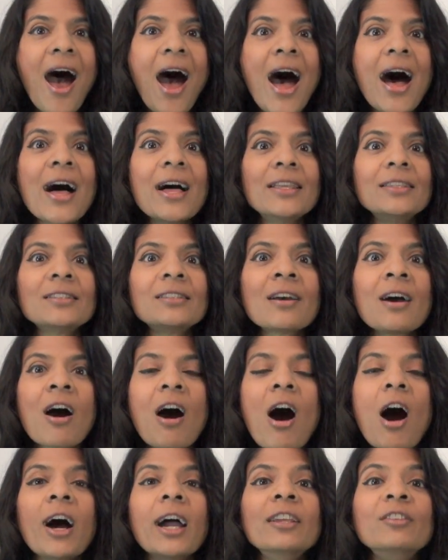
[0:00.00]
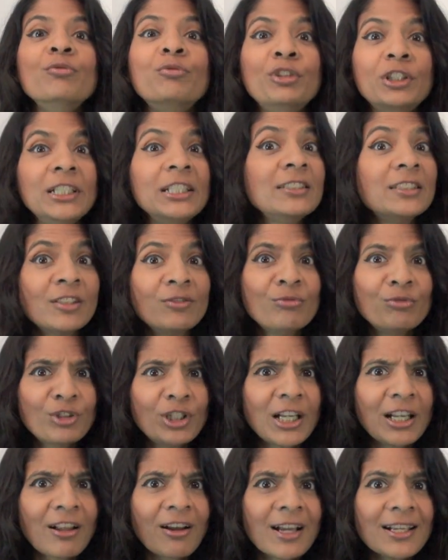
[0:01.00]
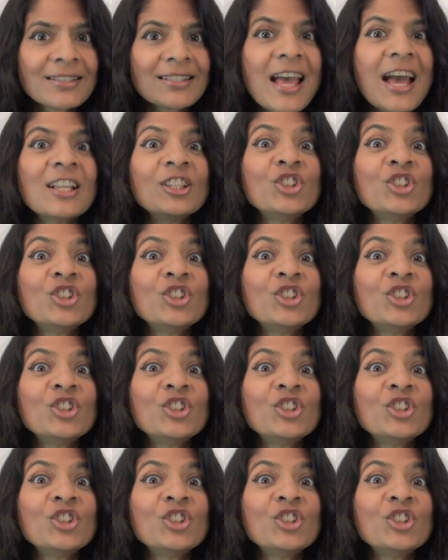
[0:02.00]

And I really didn't realize